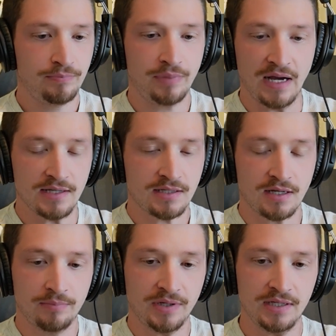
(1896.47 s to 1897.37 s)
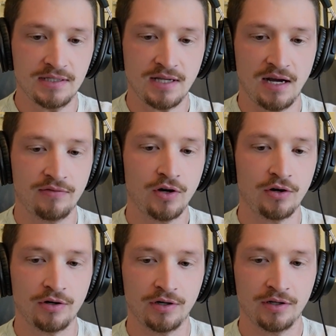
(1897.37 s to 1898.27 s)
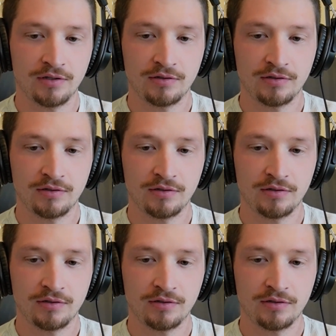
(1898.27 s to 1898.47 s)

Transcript: past companies, I've heard,